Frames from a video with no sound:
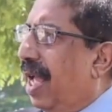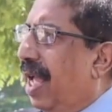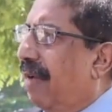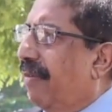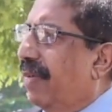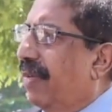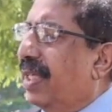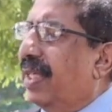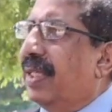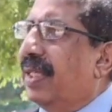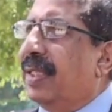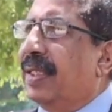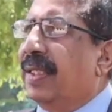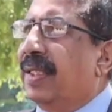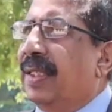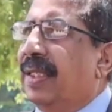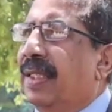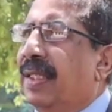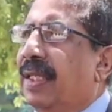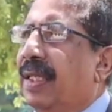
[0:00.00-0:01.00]
There were
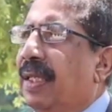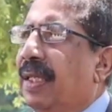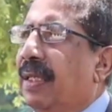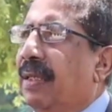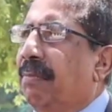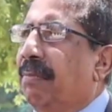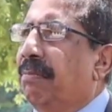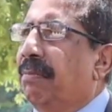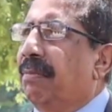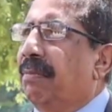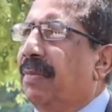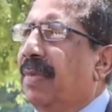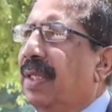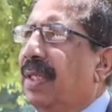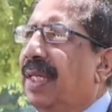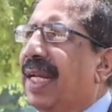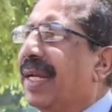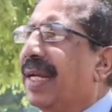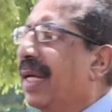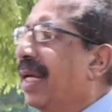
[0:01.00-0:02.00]

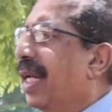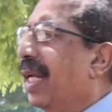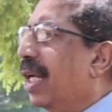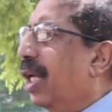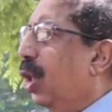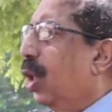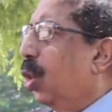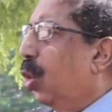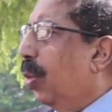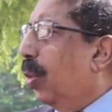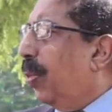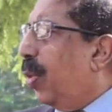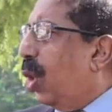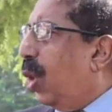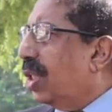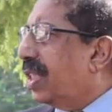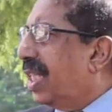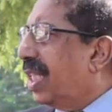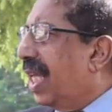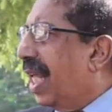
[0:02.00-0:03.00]
little
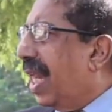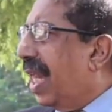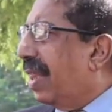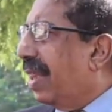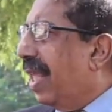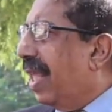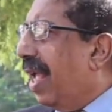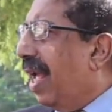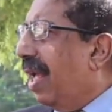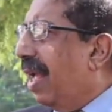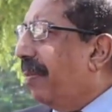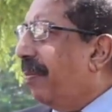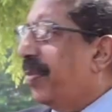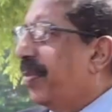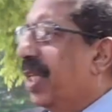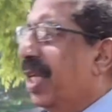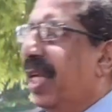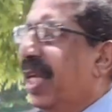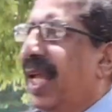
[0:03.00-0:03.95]
loopholes here and there,